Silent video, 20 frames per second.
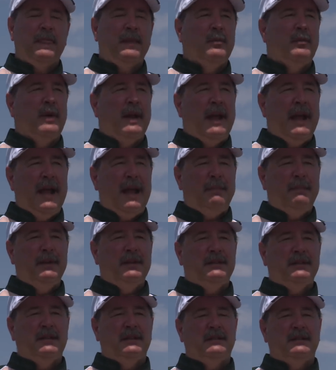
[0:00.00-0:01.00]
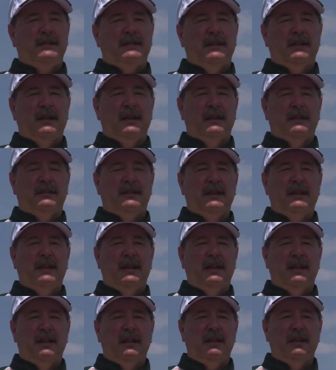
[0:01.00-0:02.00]
What happens is, is in,
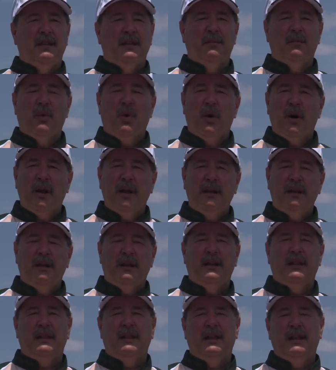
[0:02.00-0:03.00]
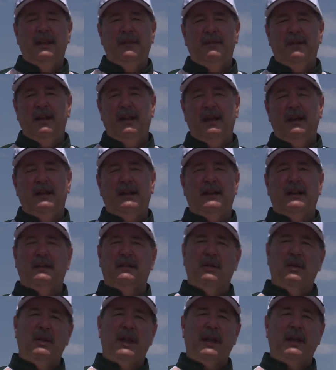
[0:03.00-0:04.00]
the, in the morning and in the evening and in
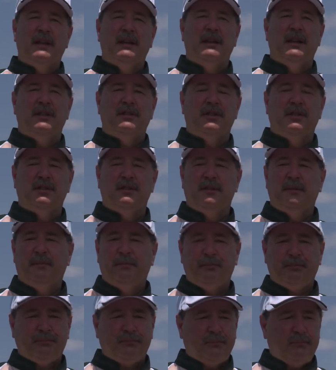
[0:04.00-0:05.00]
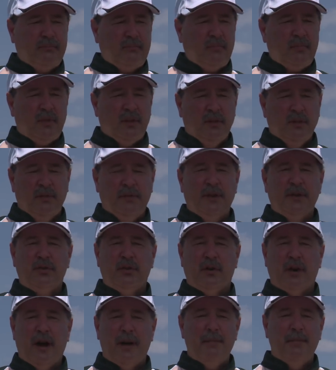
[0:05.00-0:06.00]
low light conditions, the fish
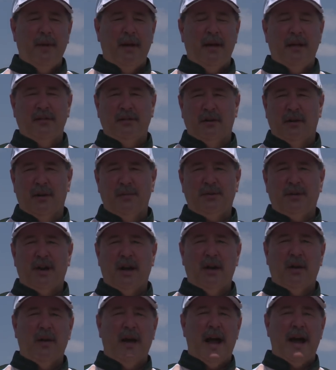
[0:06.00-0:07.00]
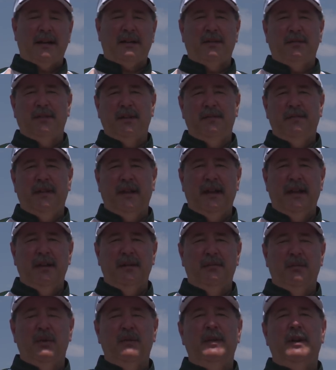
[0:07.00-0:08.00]
are up, they're up shallow, actively
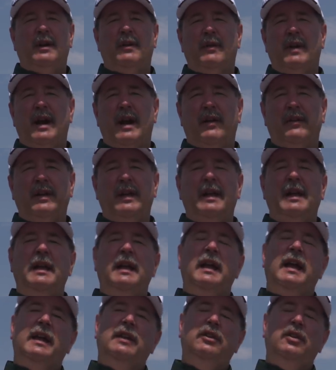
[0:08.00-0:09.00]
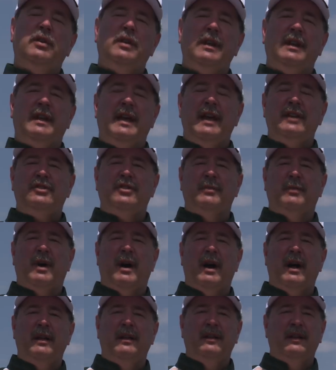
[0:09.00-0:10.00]
feeding, moving around, and you can catch them
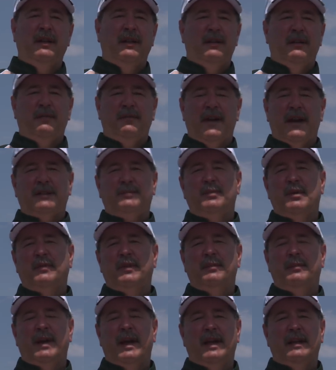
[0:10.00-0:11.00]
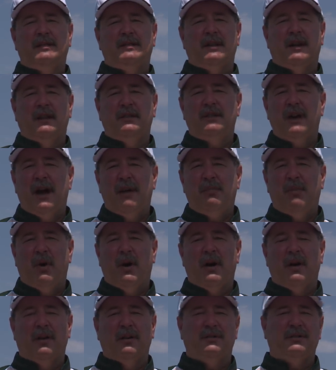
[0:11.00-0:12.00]
on fast moving baits and on top
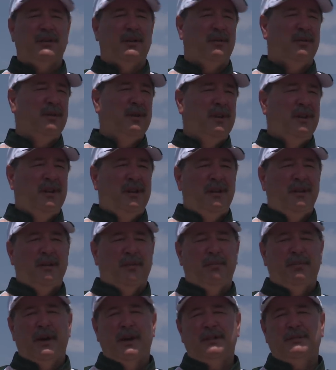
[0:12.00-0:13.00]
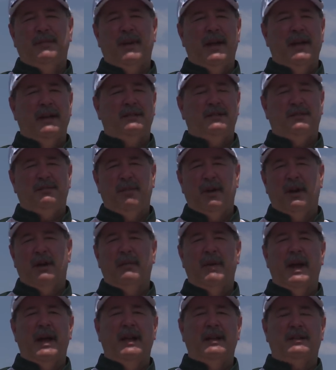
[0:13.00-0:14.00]
water. So, you know, buzz baits, spinner
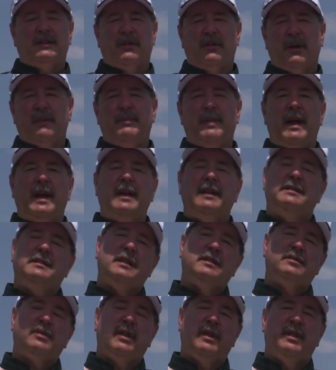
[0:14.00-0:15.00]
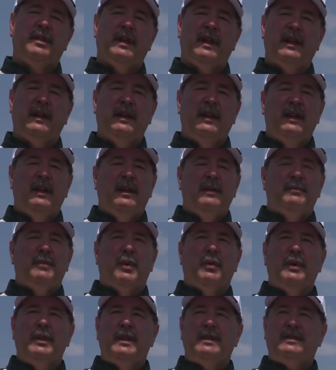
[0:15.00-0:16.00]
baits, crank baits, that sort of thing.
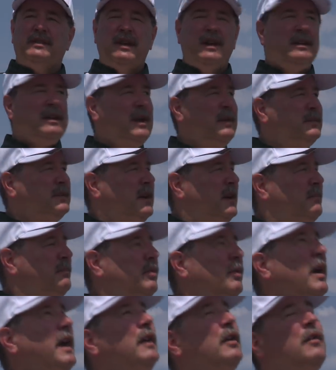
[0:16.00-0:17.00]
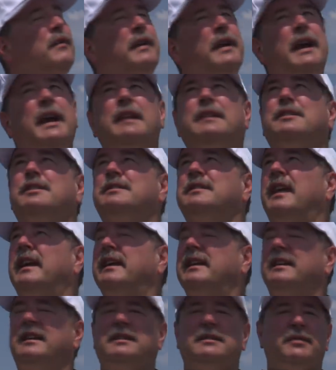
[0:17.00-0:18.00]
But when the sun comes up bright overhead, just
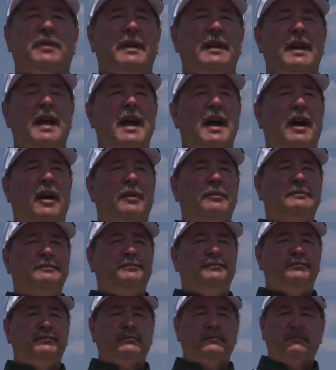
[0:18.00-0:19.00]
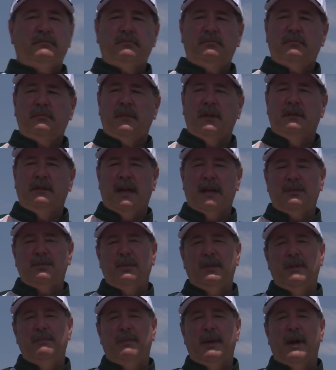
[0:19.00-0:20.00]
like it is right now, that's
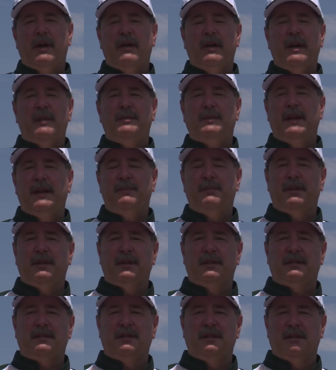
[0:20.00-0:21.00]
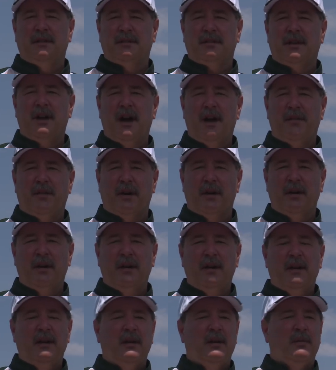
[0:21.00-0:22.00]
when they bury up deep in this, in this cover.
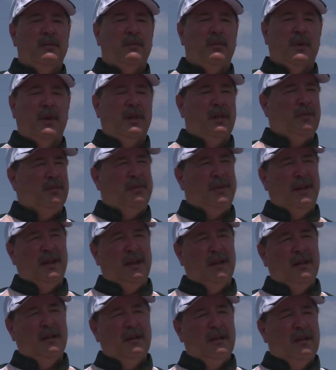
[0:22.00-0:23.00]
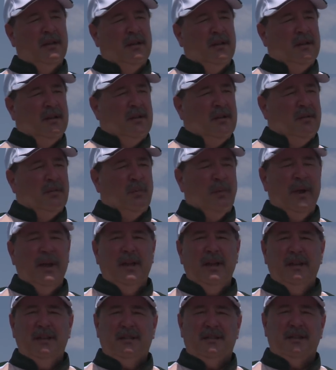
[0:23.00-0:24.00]
Whether it be
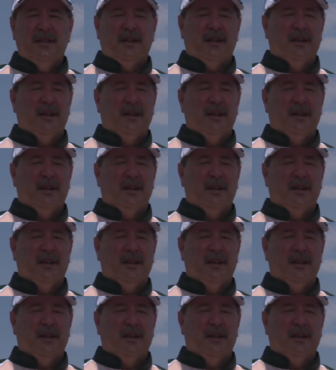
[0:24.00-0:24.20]
weeds, it